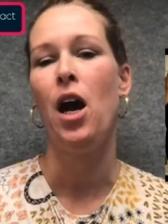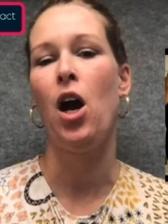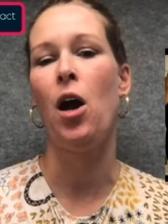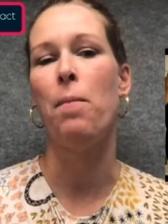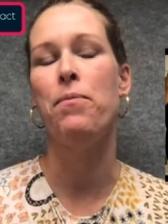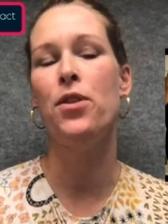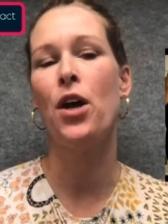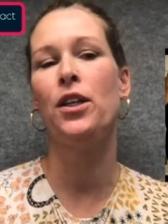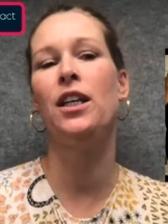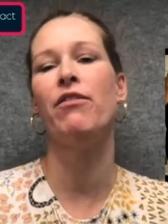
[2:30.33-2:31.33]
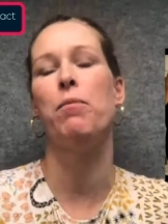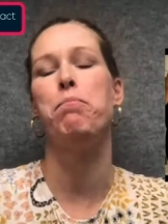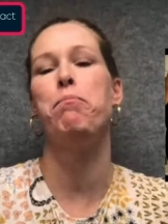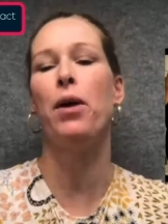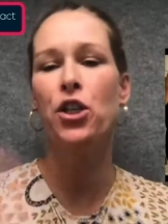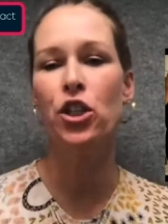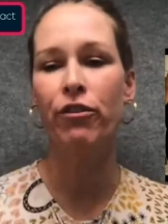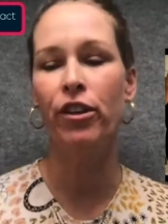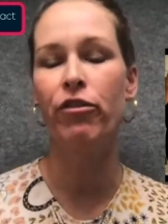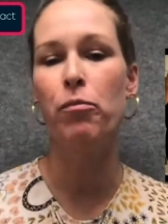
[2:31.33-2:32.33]
not give a bunch
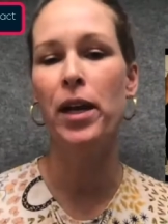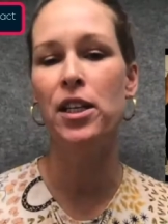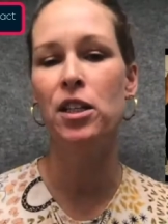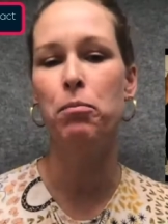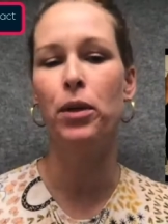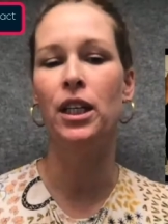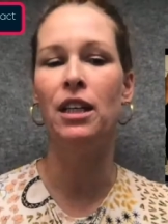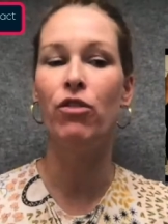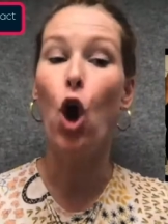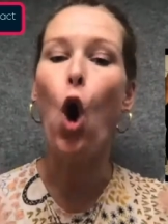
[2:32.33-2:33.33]
of information but give